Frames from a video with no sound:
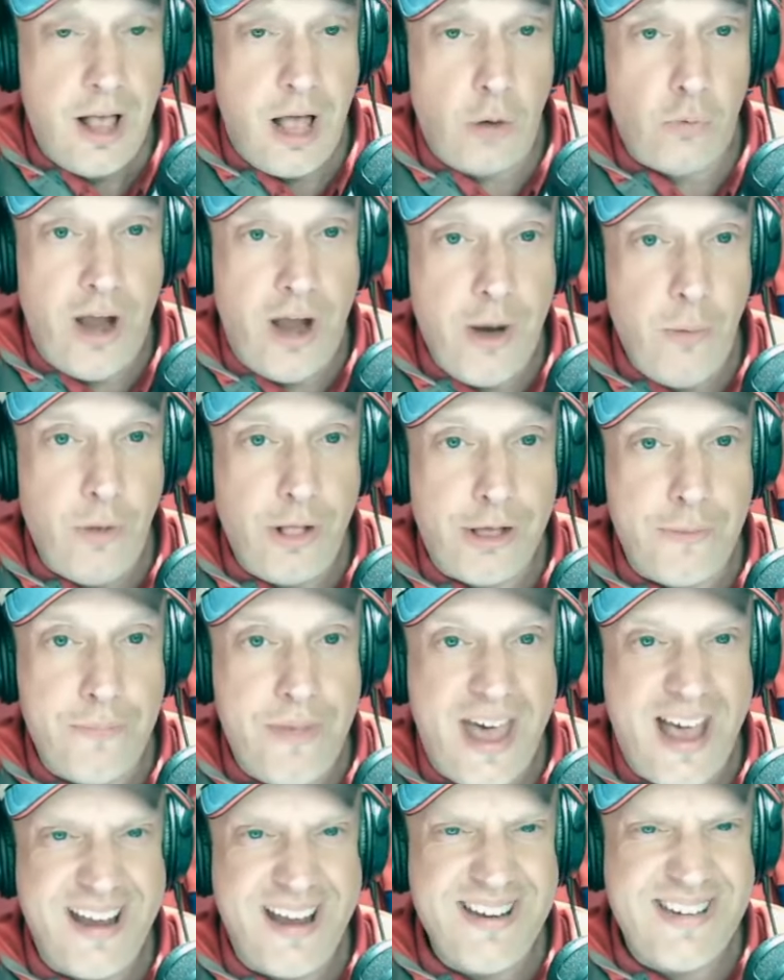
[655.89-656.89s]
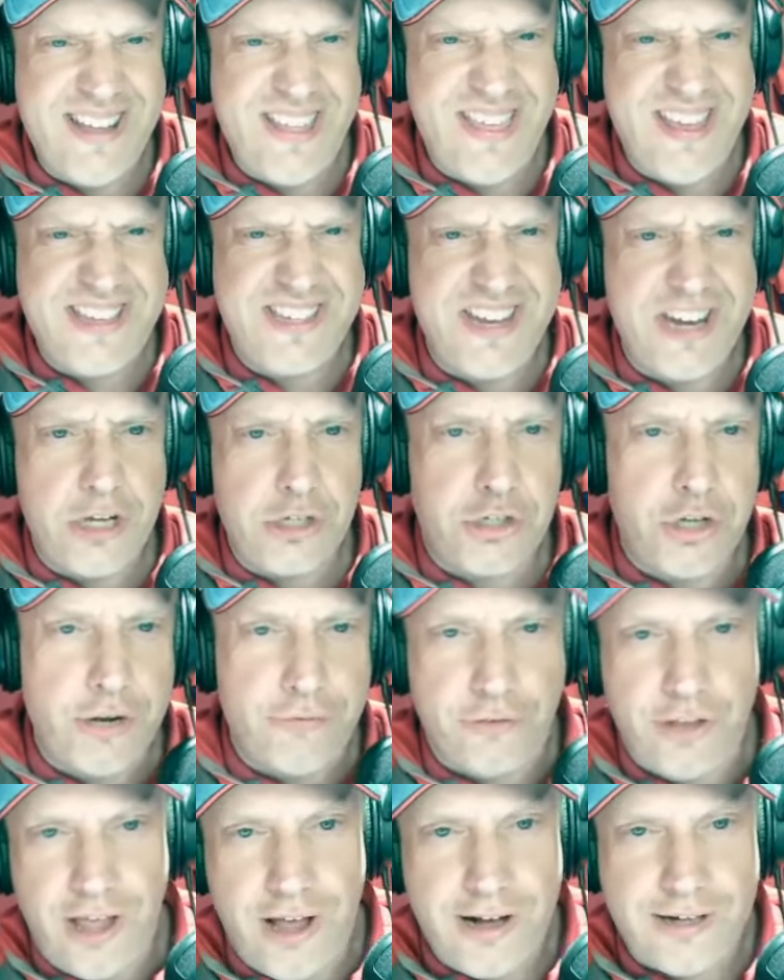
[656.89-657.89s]
All right, welcome back into this
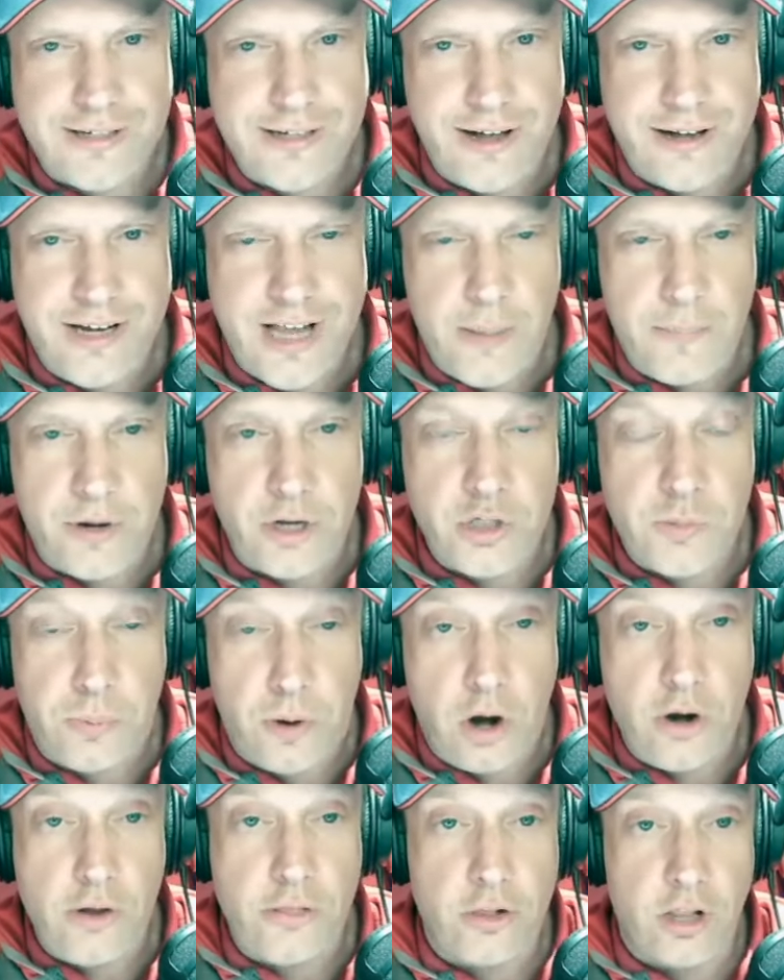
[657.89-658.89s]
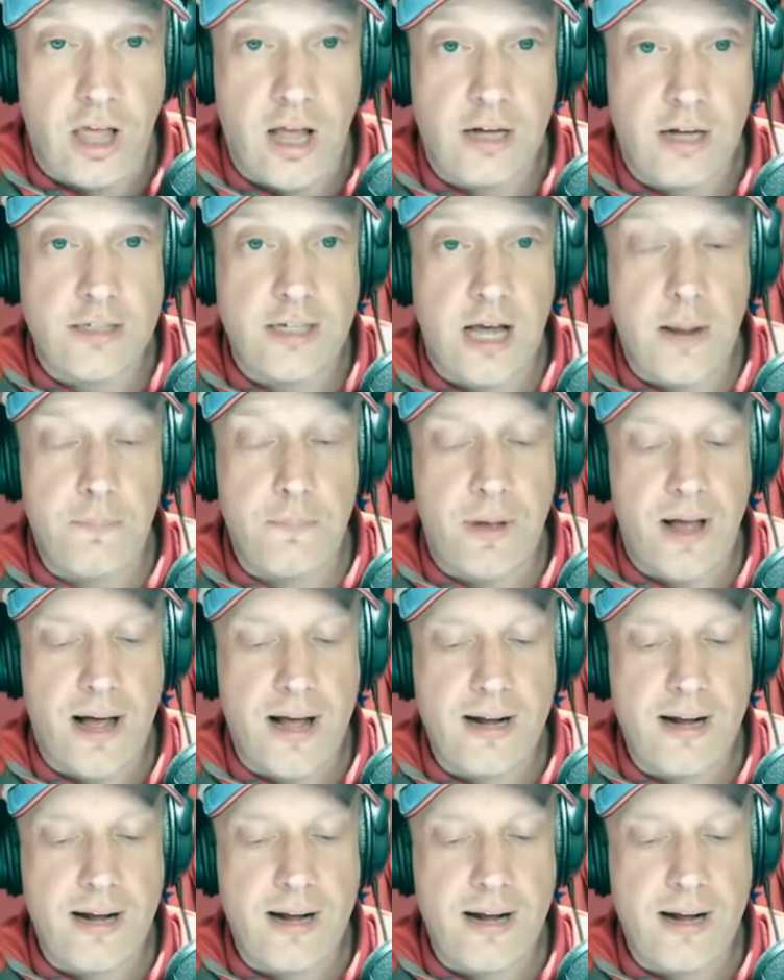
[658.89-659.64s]
edition of Locked On Capitals, part of the Locked On